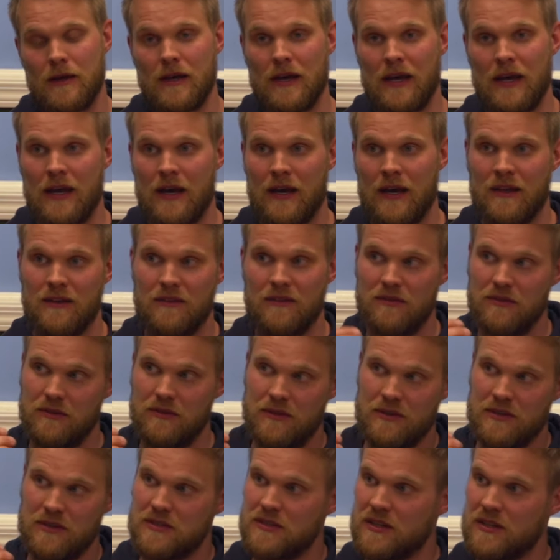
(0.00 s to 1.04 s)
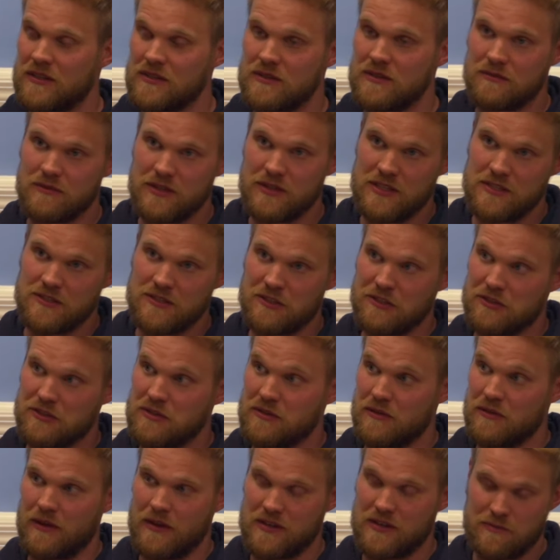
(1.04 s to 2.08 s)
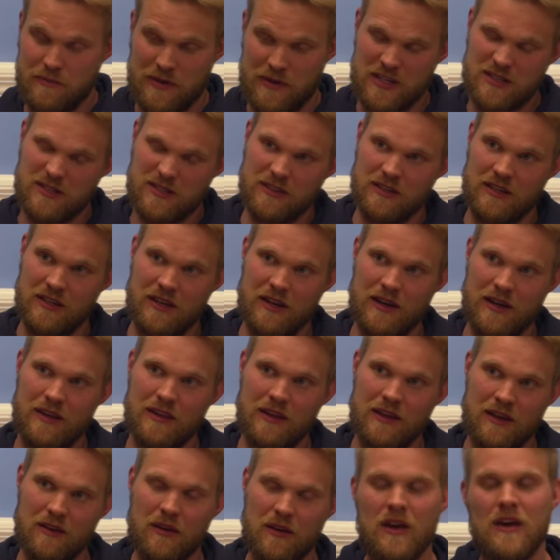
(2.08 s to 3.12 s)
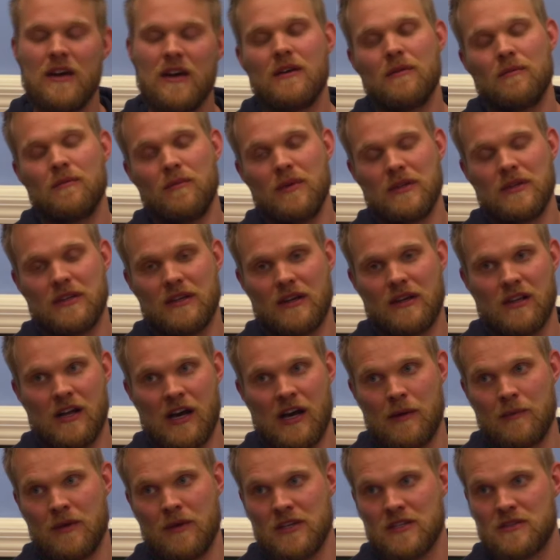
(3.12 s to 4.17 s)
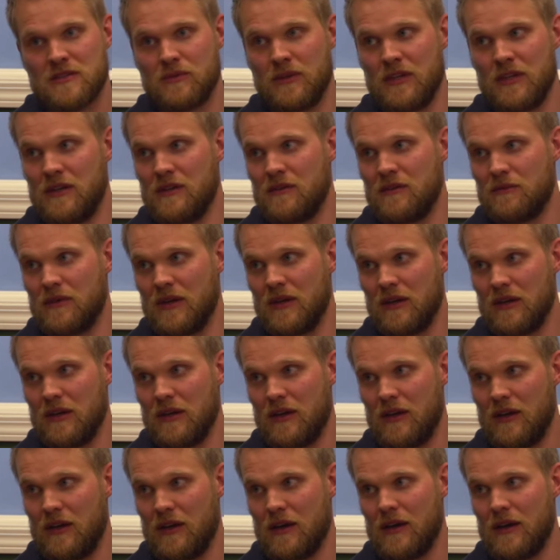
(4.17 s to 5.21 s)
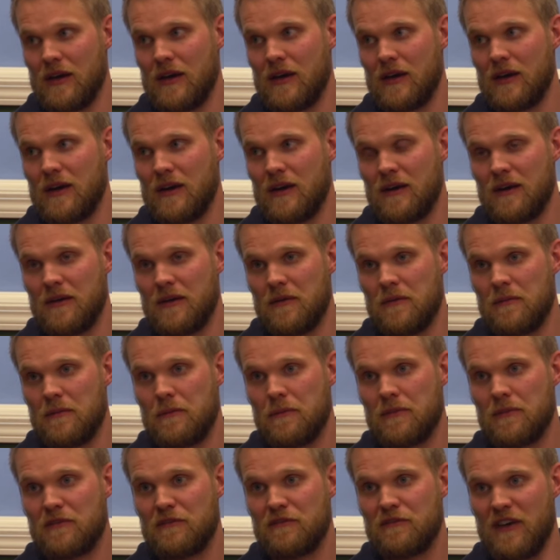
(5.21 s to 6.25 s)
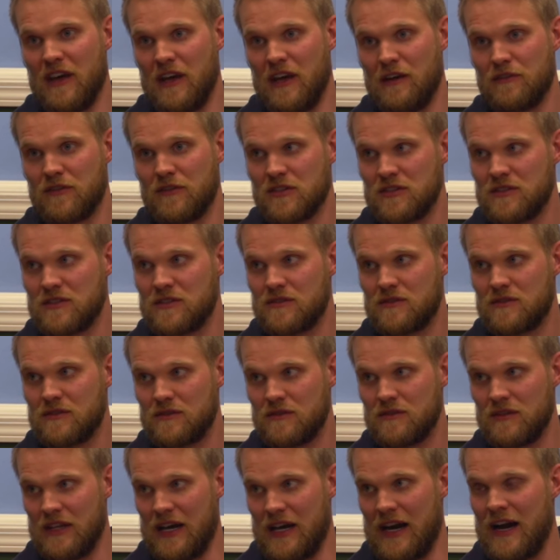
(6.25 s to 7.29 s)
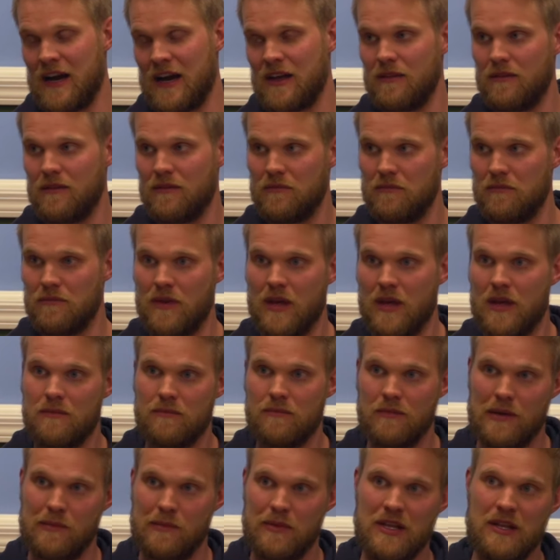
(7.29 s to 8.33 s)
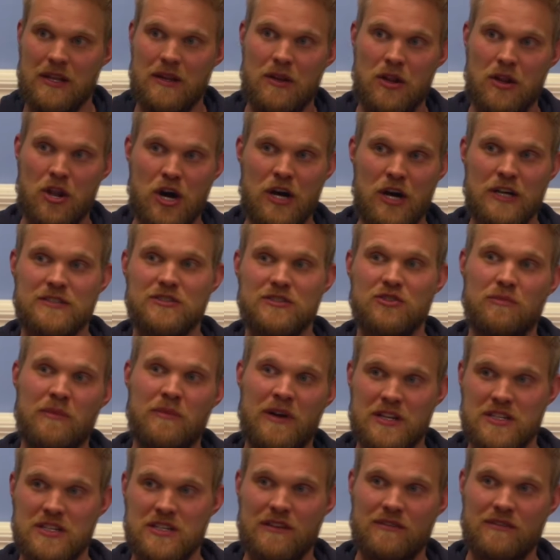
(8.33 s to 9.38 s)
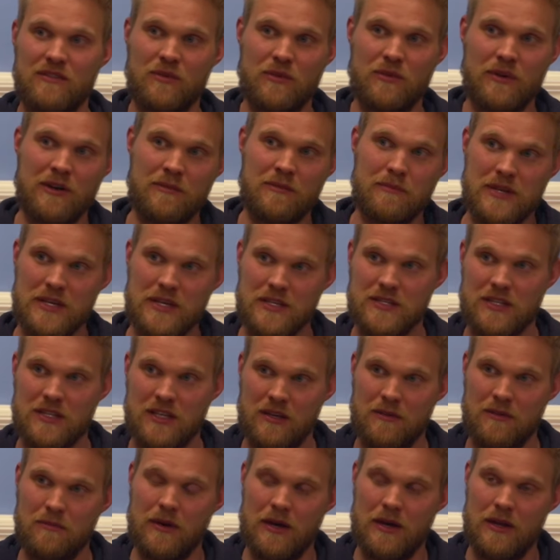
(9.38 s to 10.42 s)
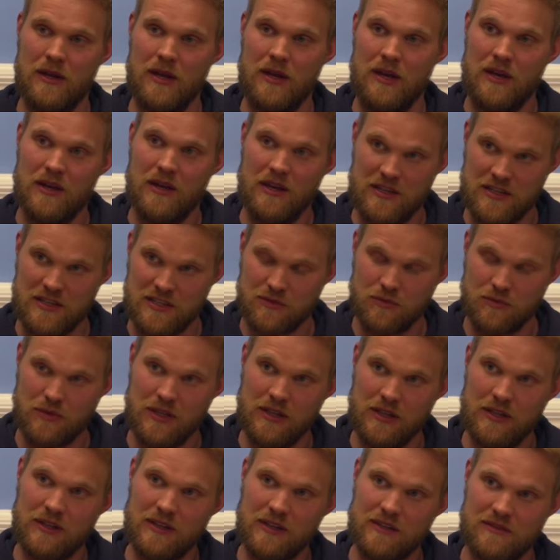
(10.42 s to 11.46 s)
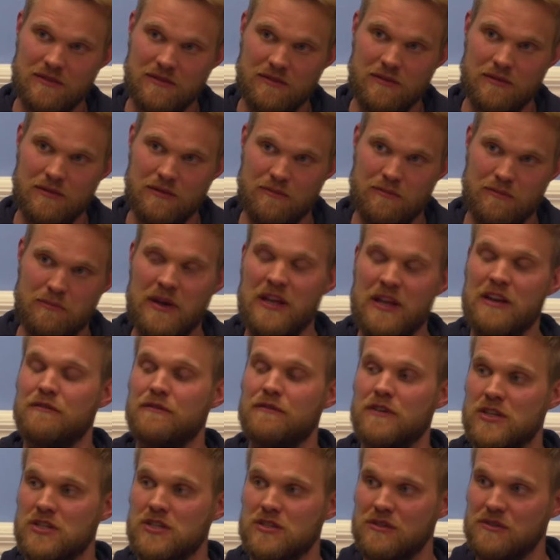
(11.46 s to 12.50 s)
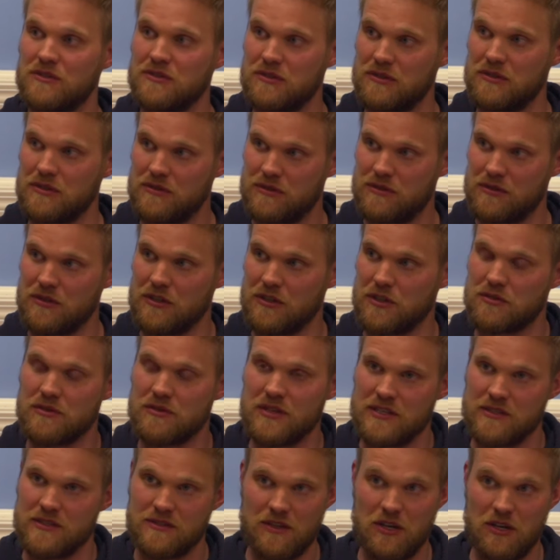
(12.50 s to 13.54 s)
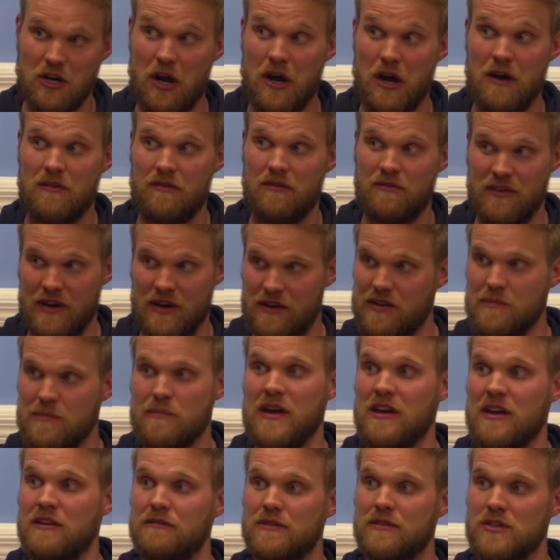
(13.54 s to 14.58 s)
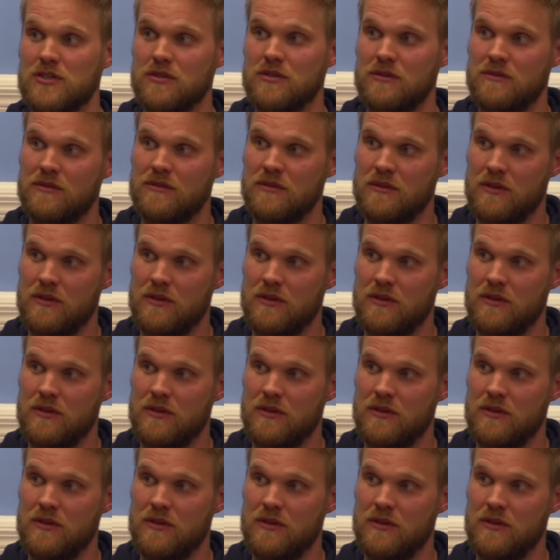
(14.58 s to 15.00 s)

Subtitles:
and there's tons of research, especially, I think, but the climate in Sweden really favors that. Maybe not so much everywhere in BC, but in Sweden it's beneficial to the trees, very beneficial.